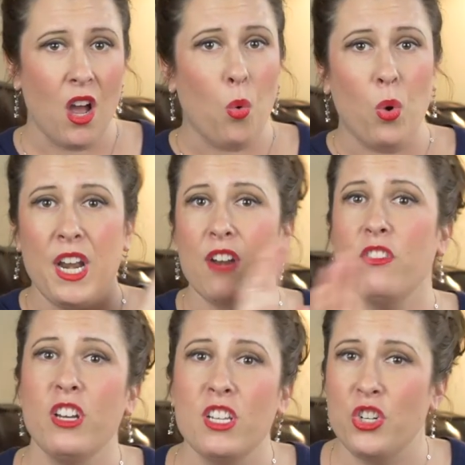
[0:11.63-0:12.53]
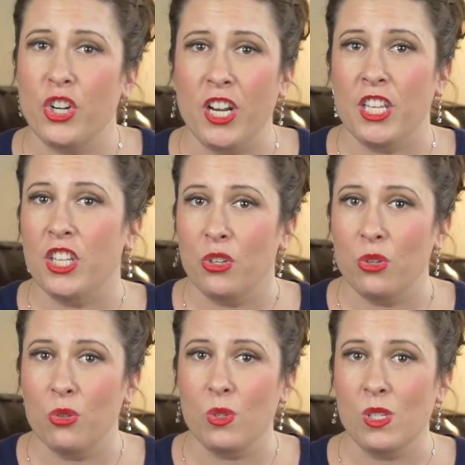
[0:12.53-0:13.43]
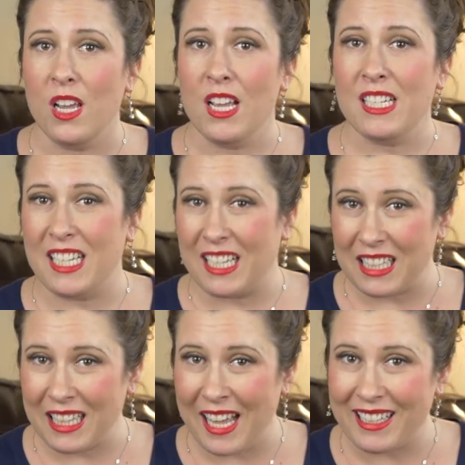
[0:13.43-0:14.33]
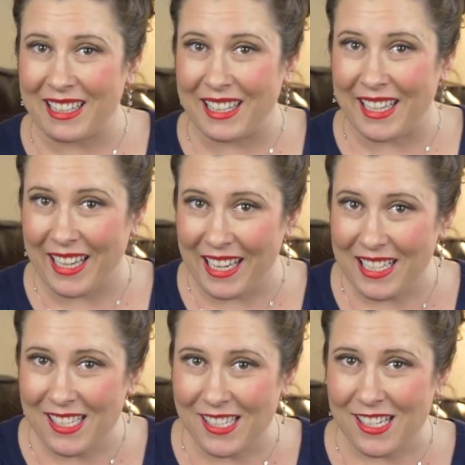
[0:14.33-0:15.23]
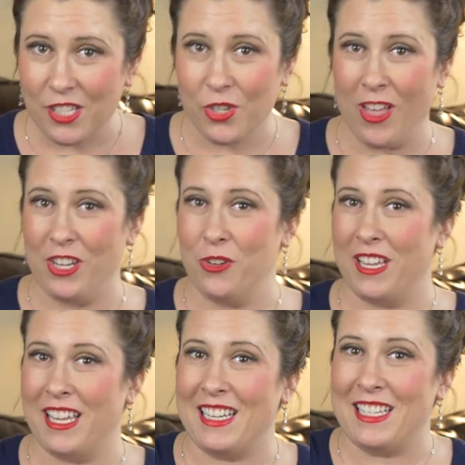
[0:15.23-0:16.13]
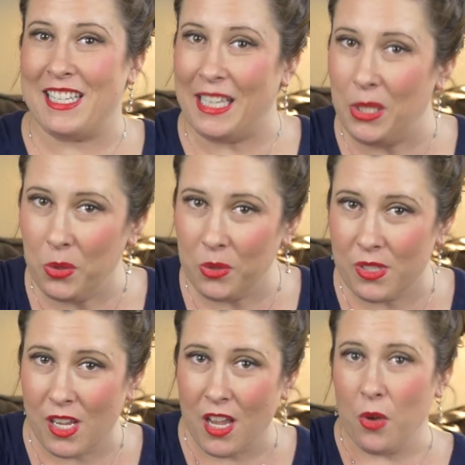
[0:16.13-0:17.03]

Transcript: whatever it is you're going to use to collect leads so that you can get deals,